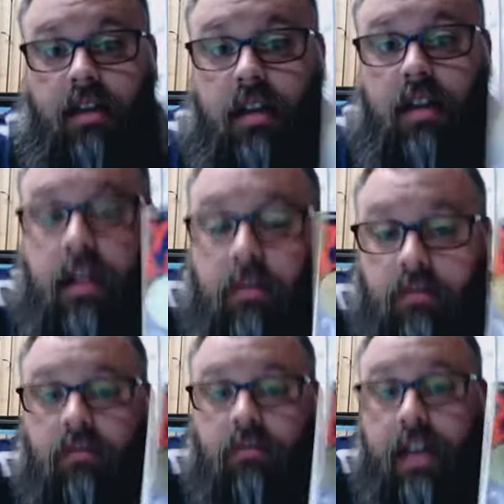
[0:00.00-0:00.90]
we were
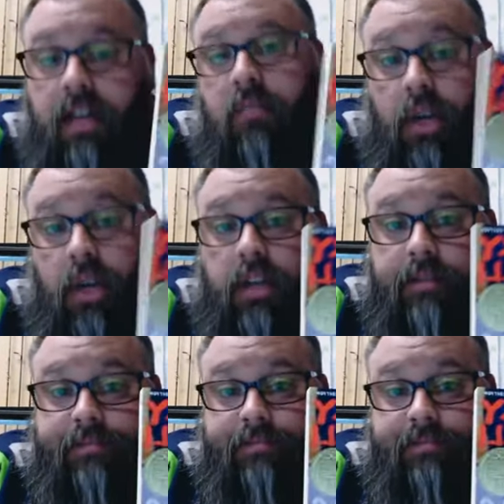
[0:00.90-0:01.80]
reading a book.
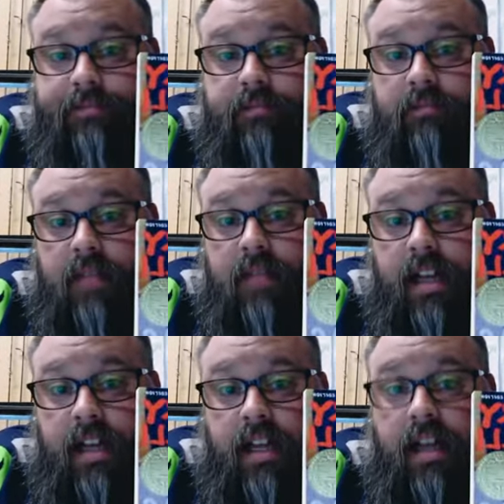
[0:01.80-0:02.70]

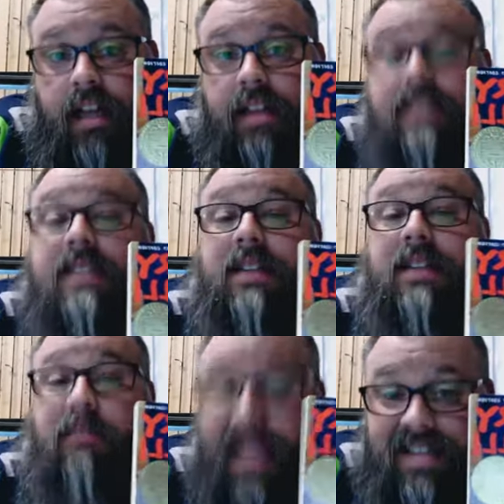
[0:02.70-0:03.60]
This is an
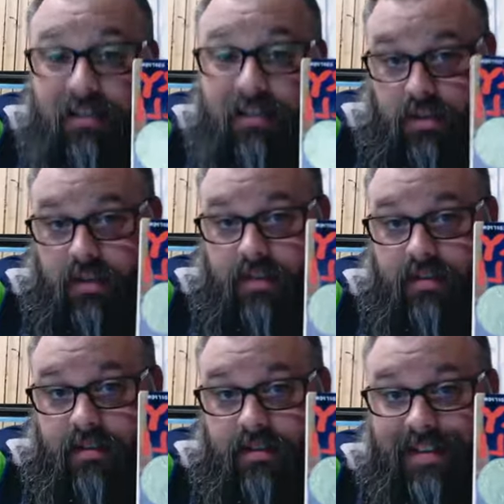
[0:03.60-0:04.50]
amazing book,
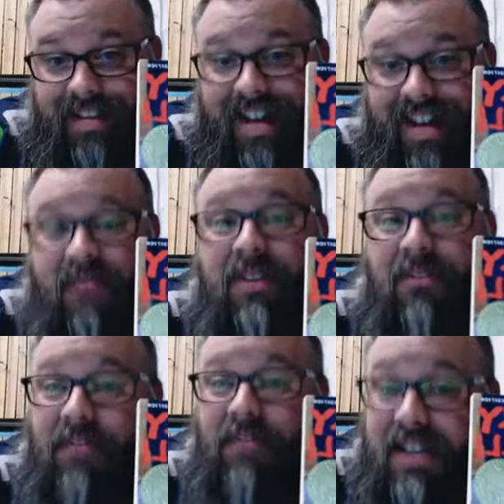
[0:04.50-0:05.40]
and I want to
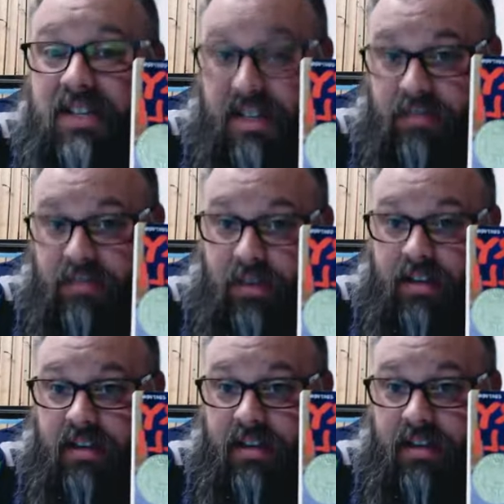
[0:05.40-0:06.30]
finish this book.
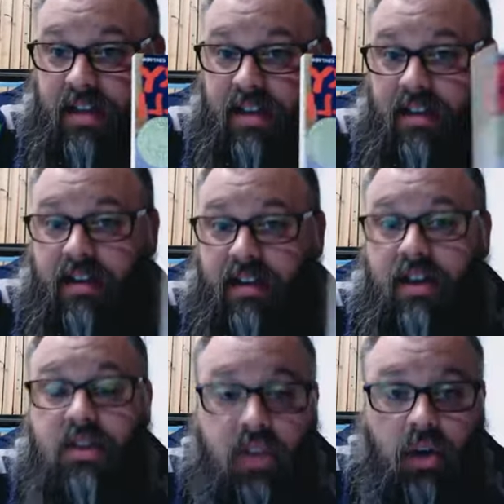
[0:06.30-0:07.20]

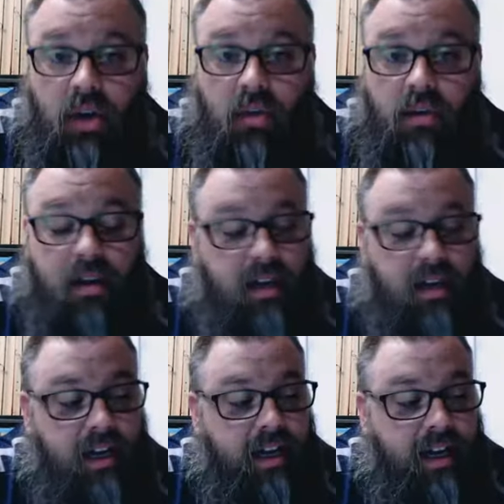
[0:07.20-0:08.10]
So,
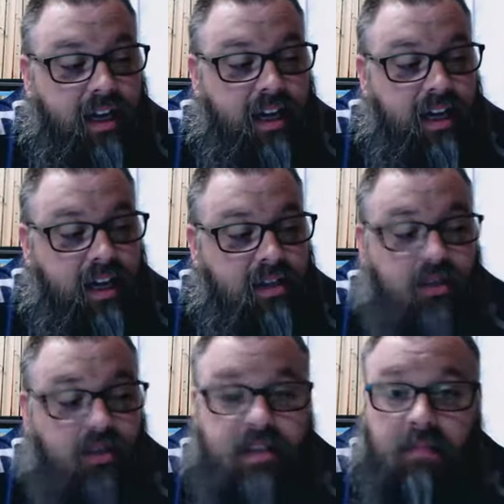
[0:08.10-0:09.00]
as soon
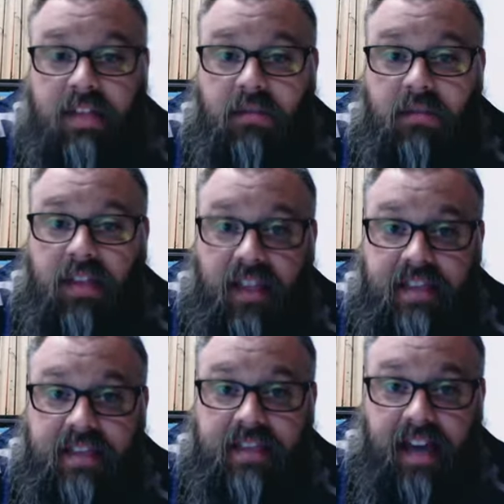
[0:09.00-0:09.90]
as I'm done with
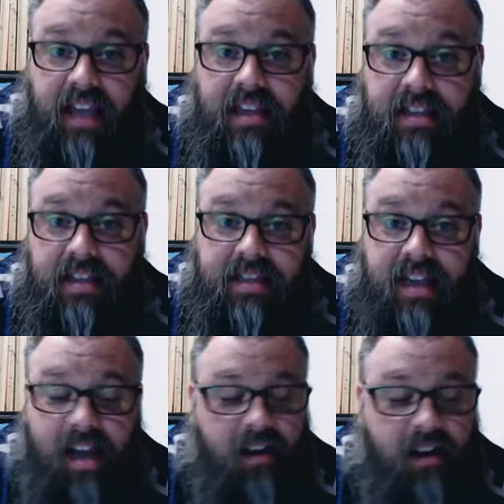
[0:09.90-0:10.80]
this and I get this sent
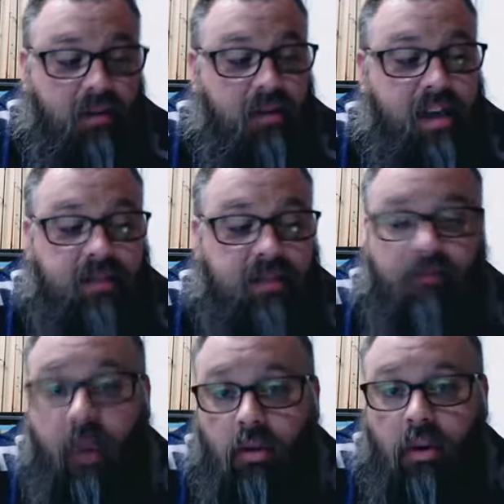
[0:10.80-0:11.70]
out, I'm going to make some
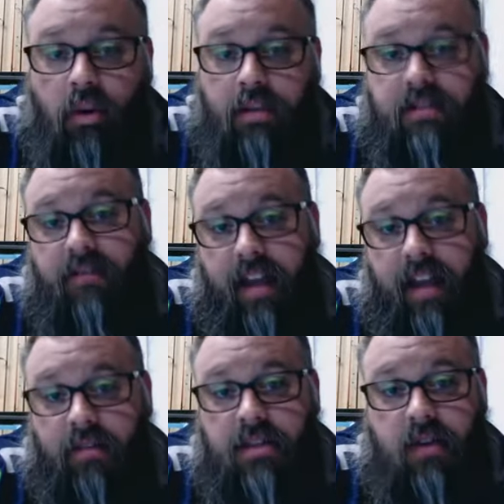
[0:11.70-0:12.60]
phone calls to
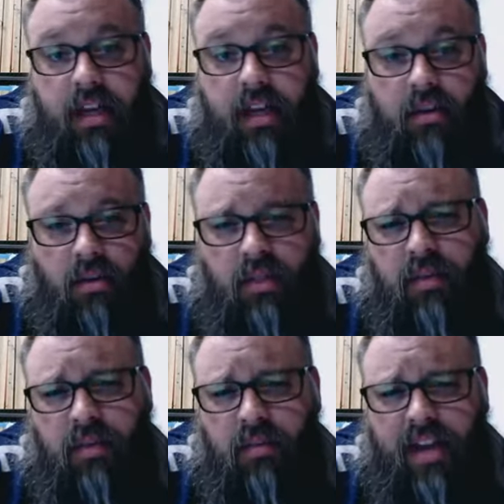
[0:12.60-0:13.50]
families, try and get hold of the
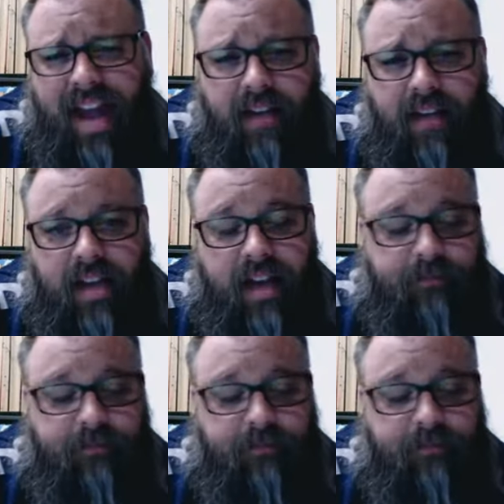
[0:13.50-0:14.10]
people that I haven't yet.